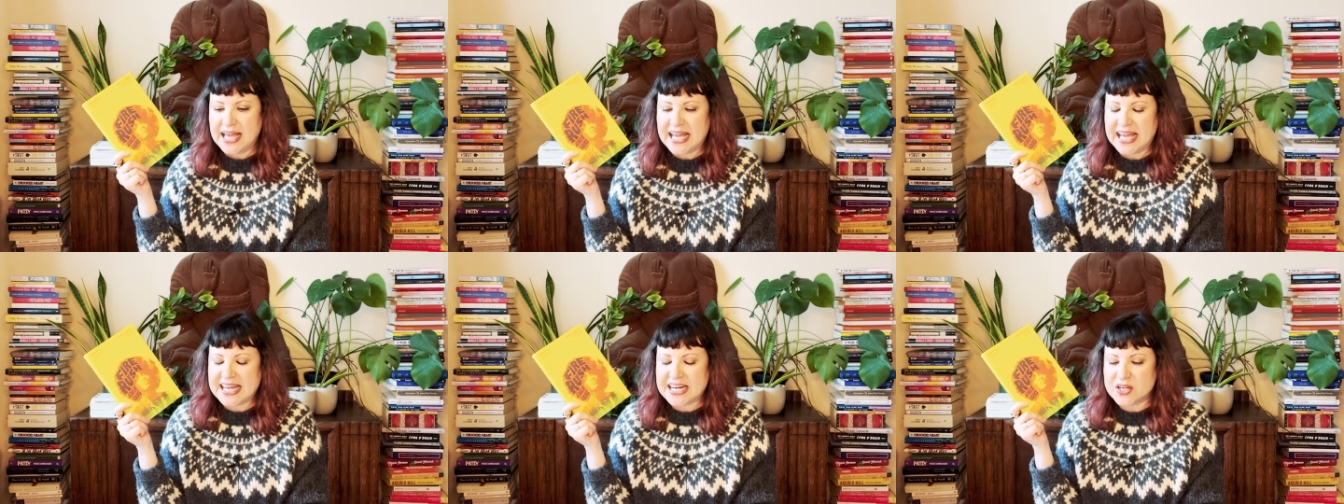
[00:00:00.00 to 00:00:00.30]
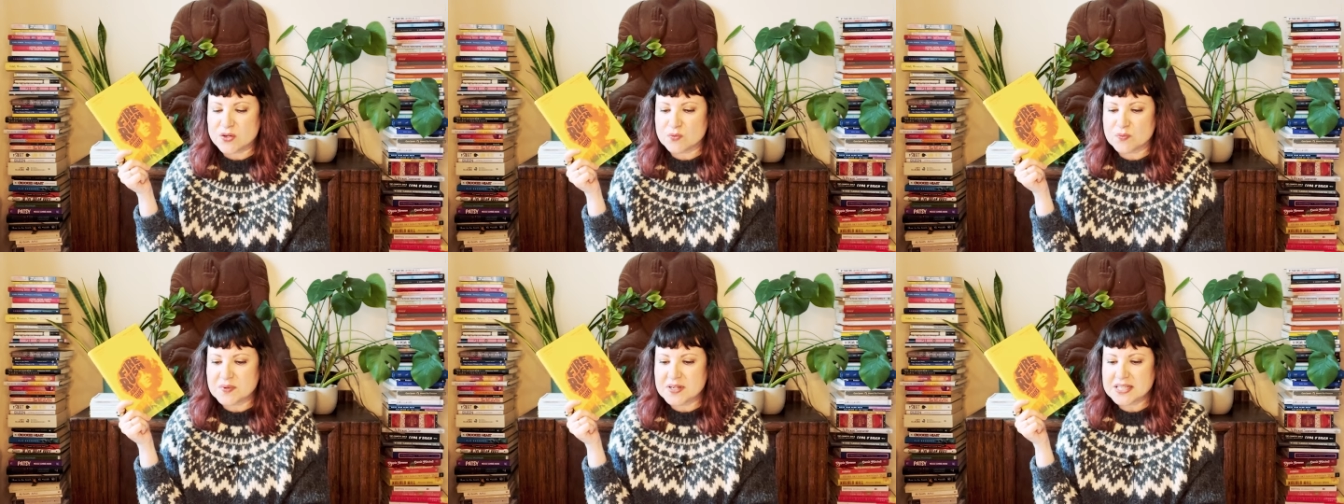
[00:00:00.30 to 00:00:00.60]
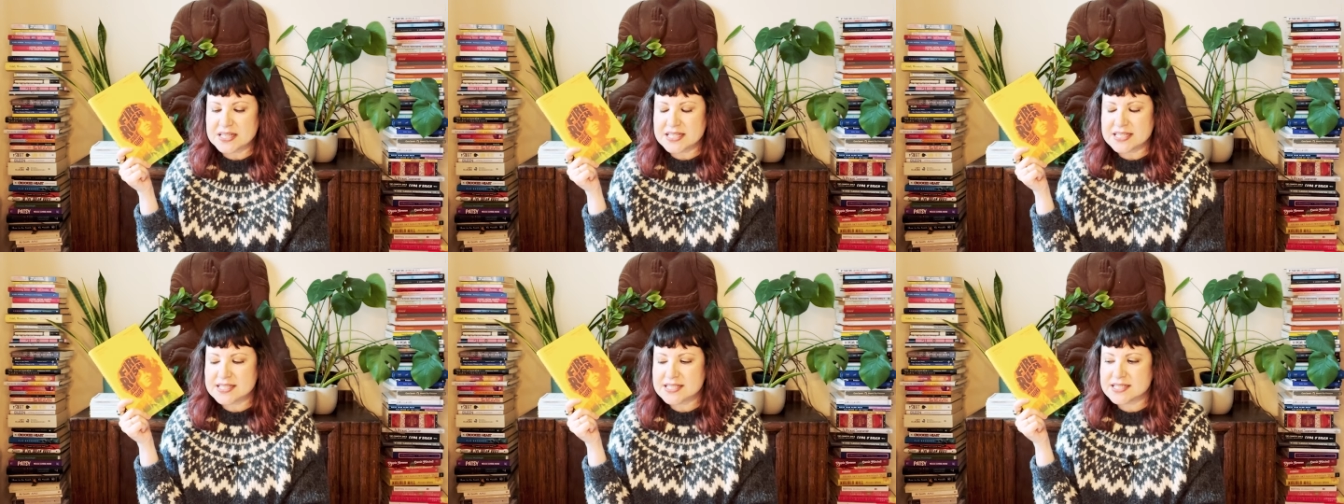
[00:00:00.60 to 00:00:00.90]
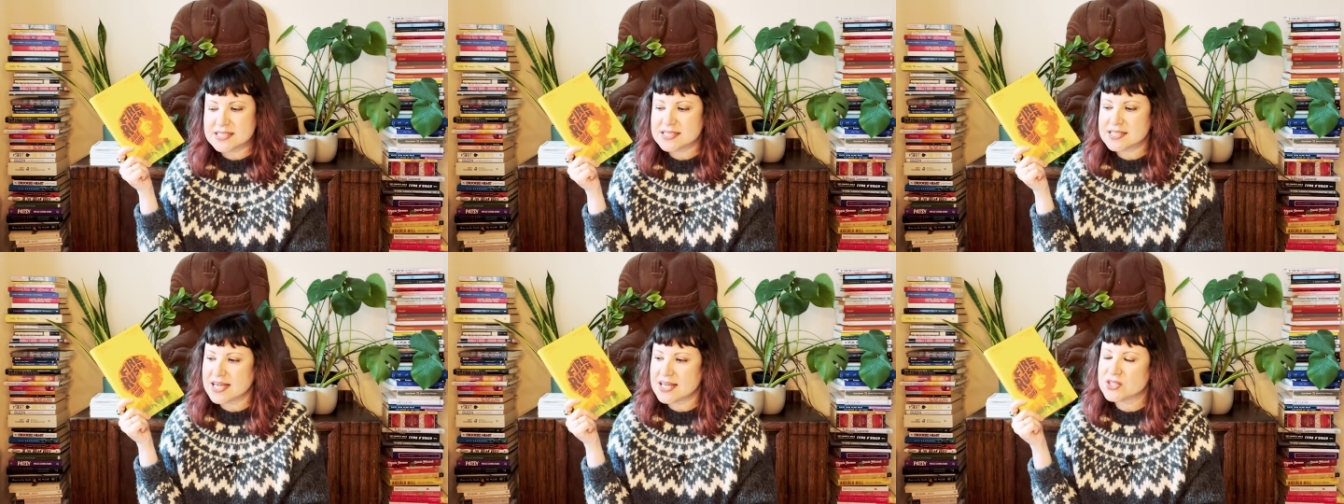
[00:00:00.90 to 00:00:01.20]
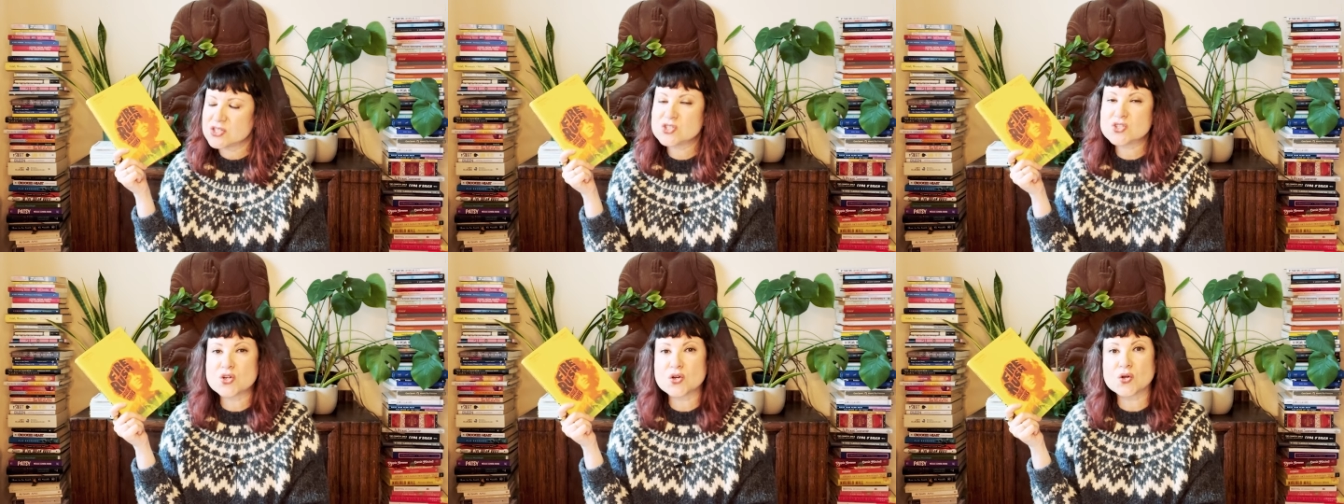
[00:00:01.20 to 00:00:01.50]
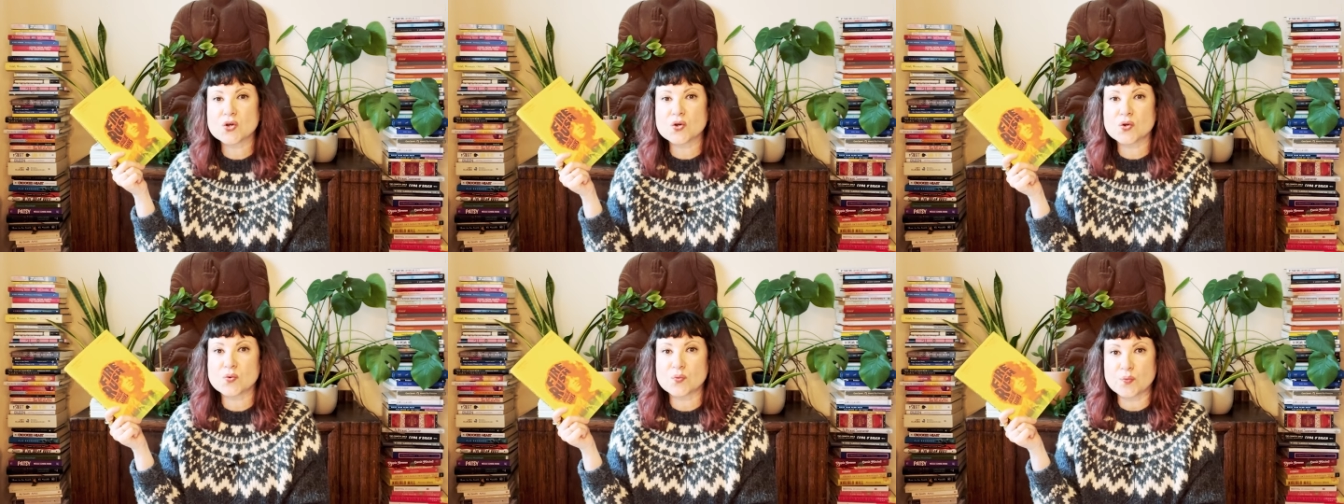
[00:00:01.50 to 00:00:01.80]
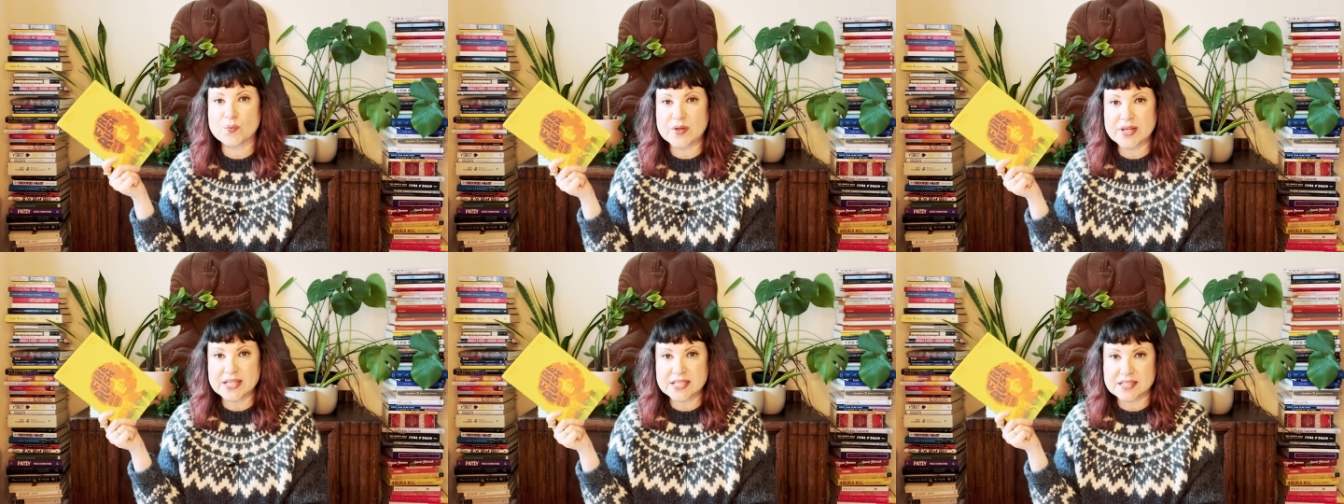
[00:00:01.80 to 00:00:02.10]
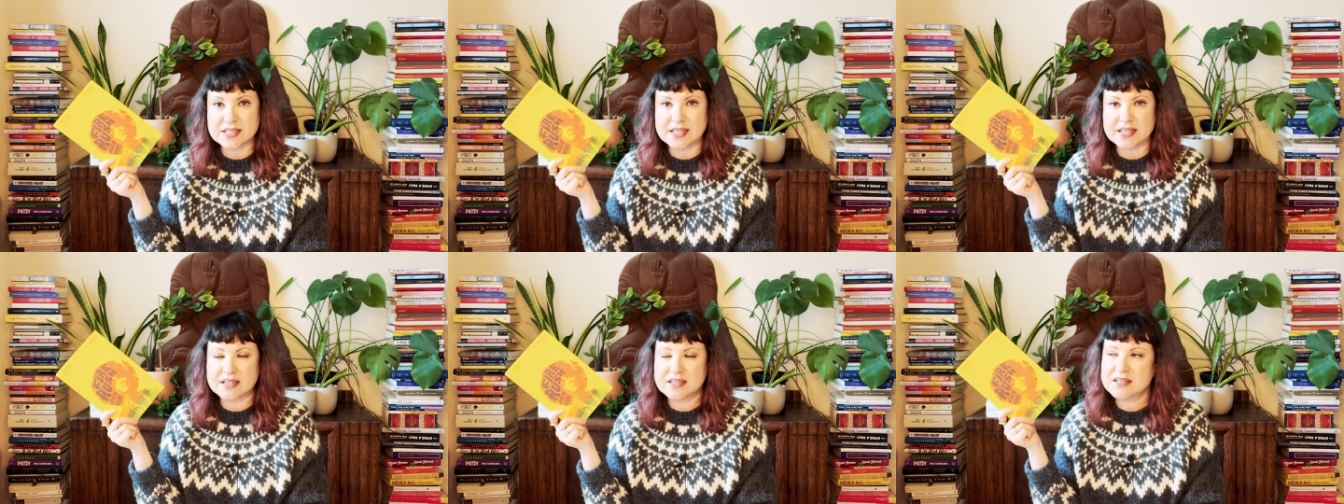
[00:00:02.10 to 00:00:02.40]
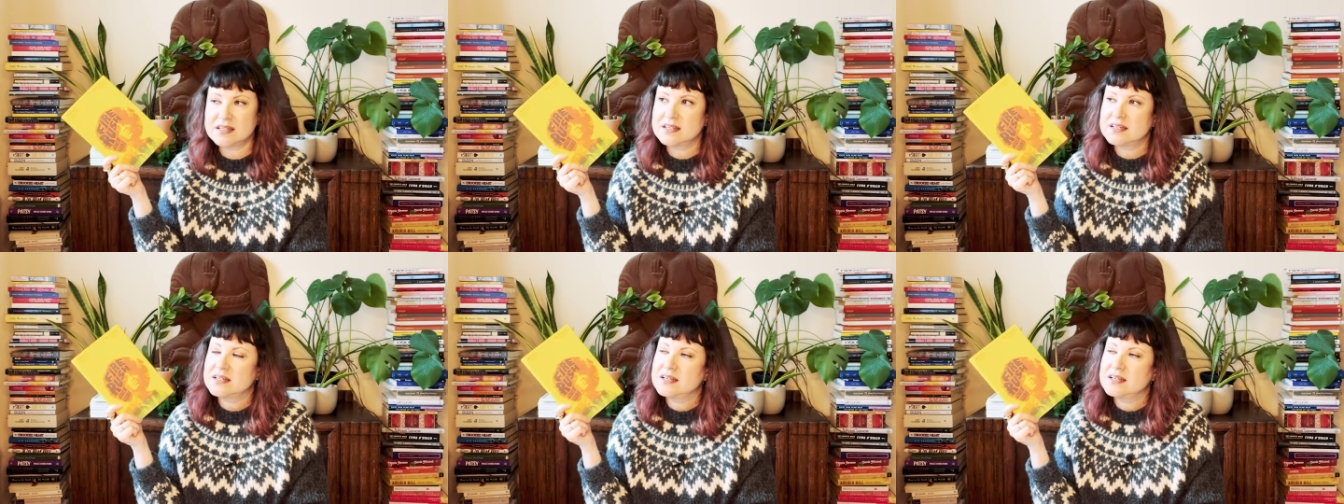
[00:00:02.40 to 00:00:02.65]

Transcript: and it really sends her reeling